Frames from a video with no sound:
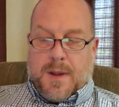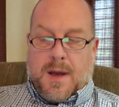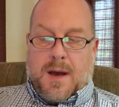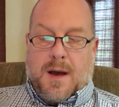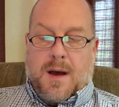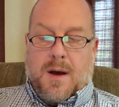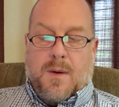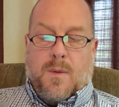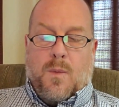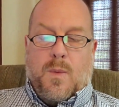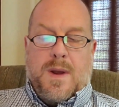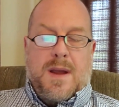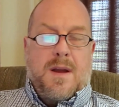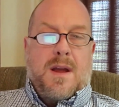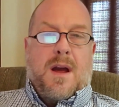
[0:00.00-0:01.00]

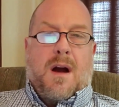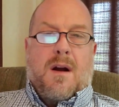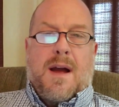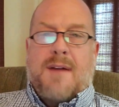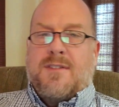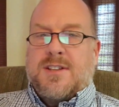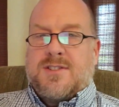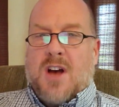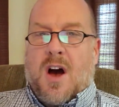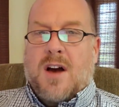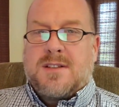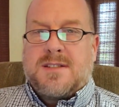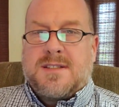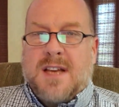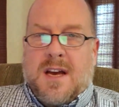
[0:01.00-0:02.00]
We are having
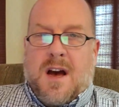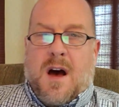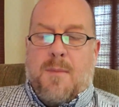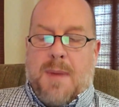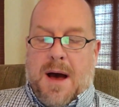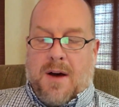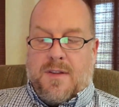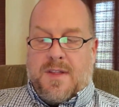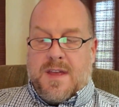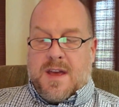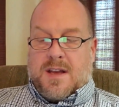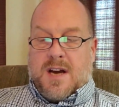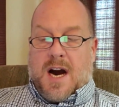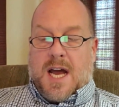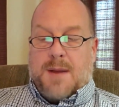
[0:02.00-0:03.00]
talks about the
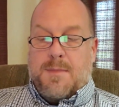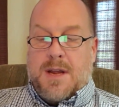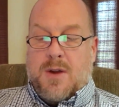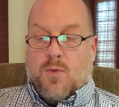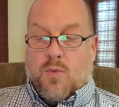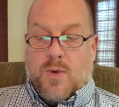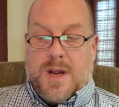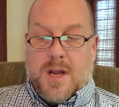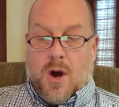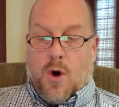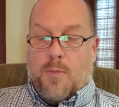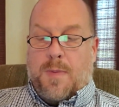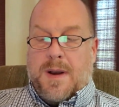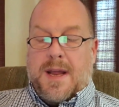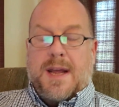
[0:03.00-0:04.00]
economy
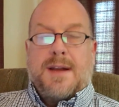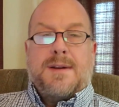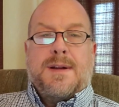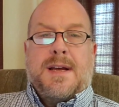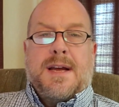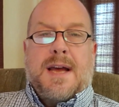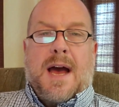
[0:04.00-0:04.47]
reopening,